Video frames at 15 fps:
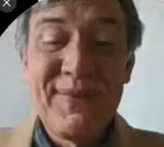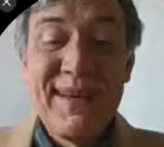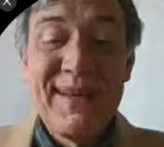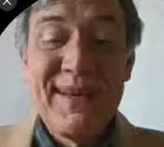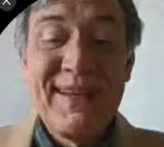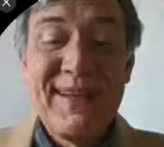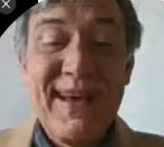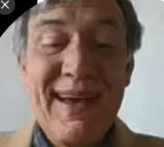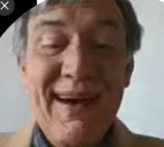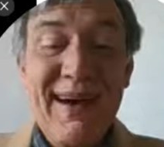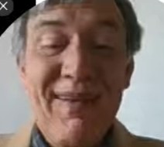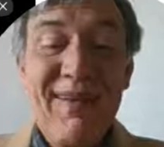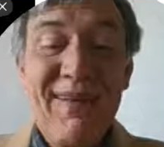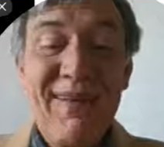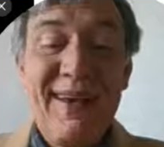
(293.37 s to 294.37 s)

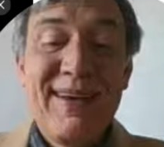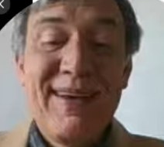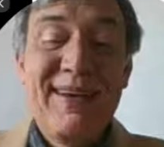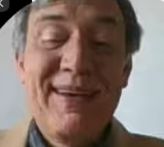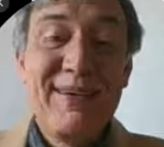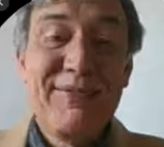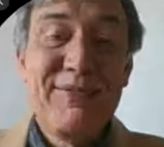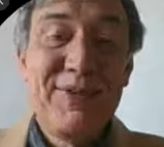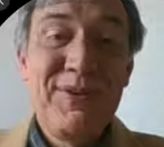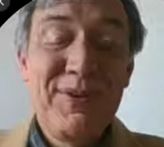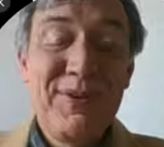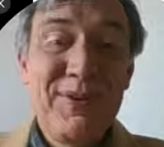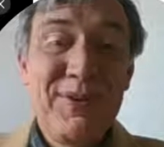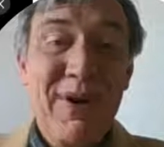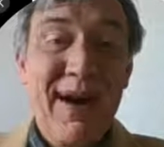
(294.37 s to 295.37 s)
Now, if
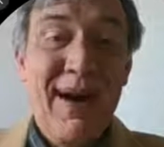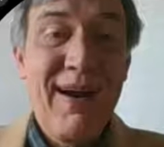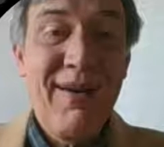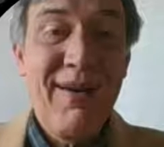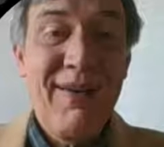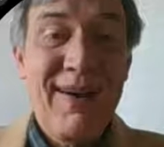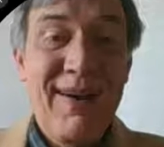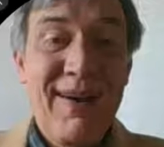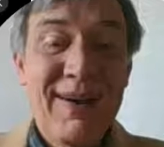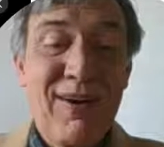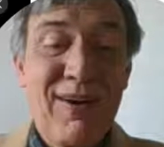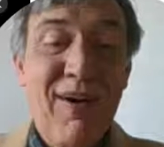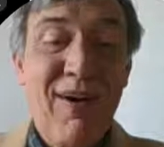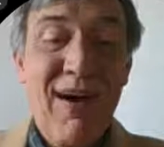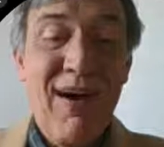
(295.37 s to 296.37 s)
you hire a
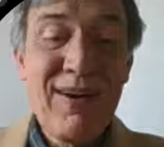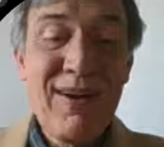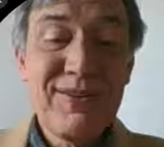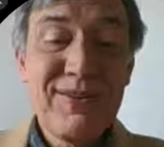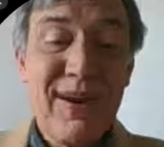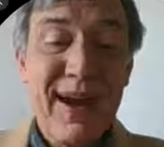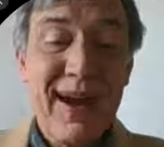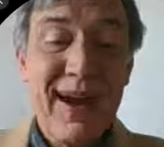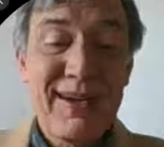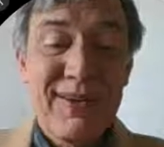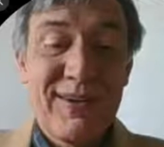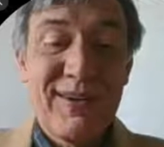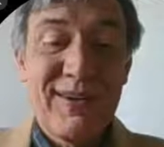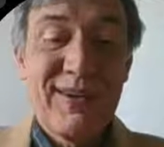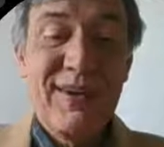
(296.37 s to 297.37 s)

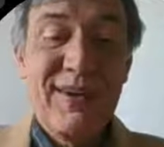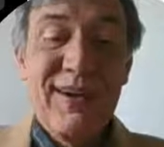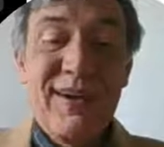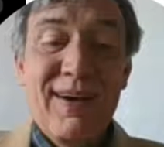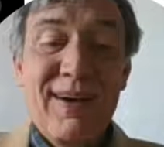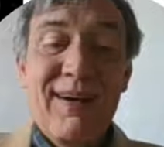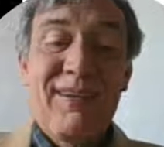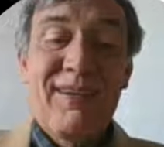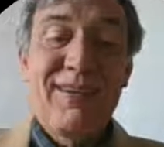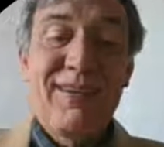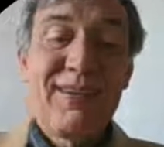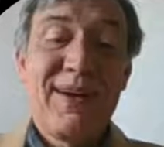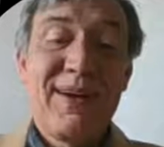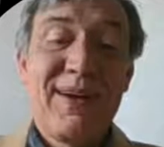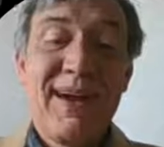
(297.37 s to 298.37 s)
contractor, on the
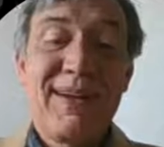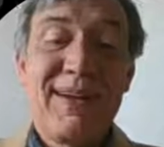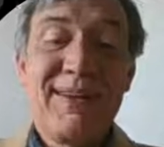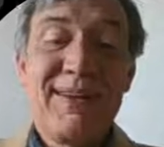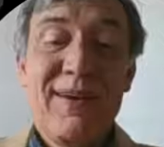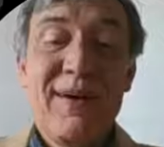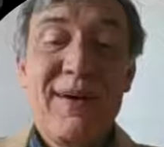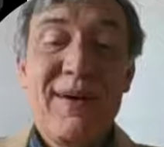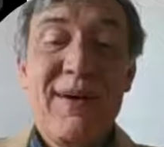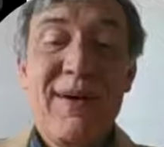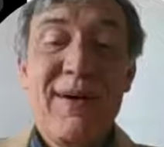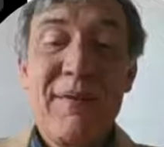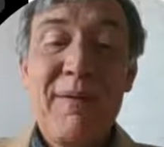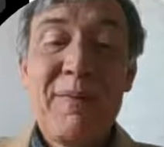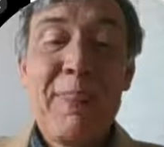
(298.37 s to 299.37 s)
other hand,
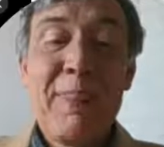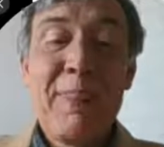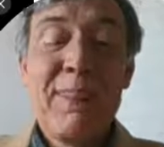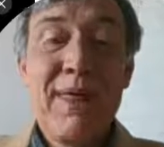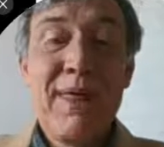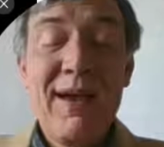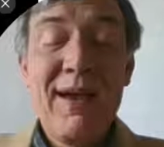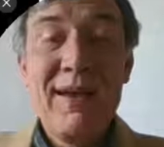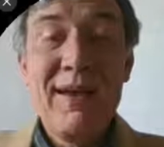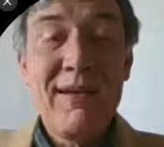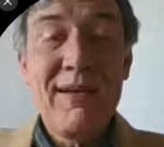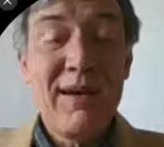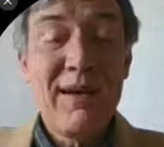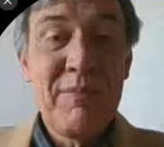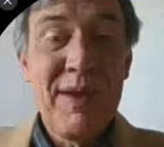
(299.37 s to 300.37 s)
they
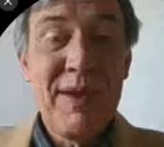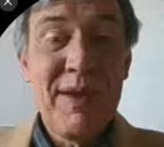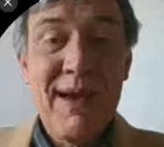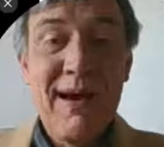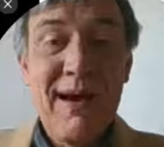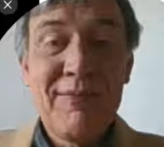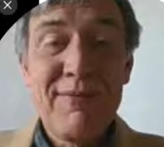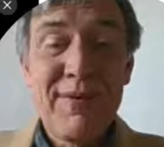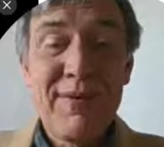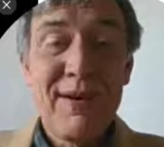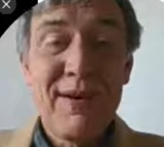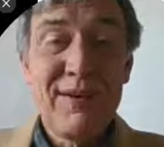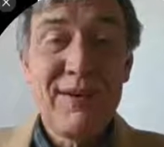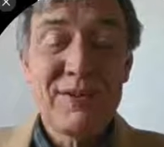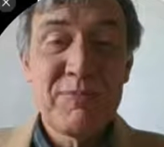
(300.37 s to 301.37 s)
may have
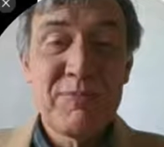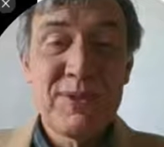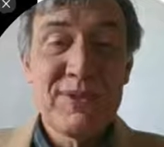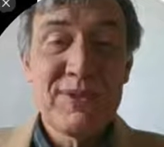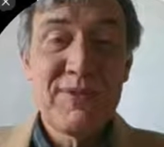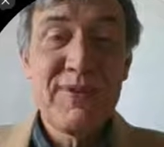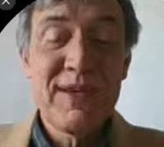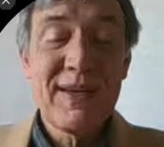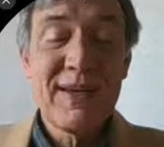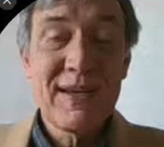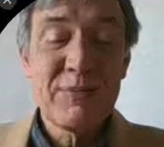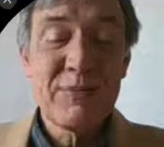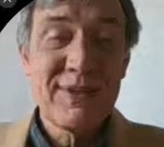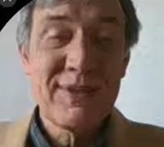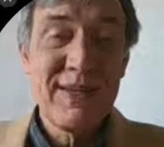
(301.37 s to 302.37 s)
specific
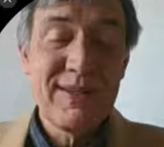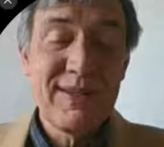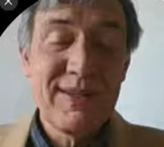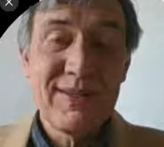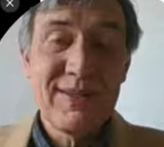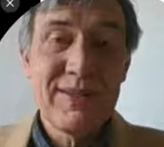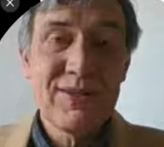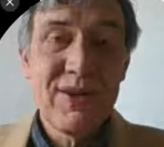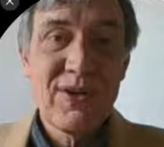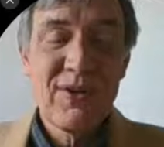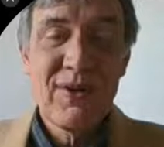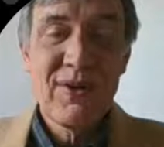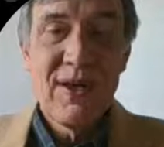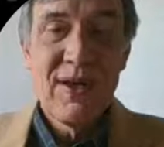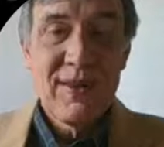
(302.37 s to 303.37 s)
expertise, and
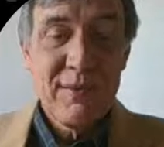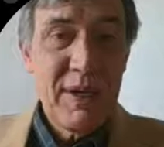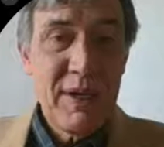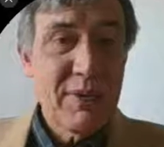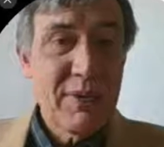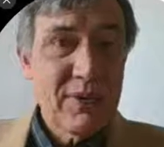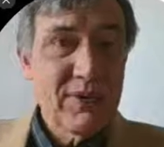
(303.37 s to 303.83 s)
so they may be able to do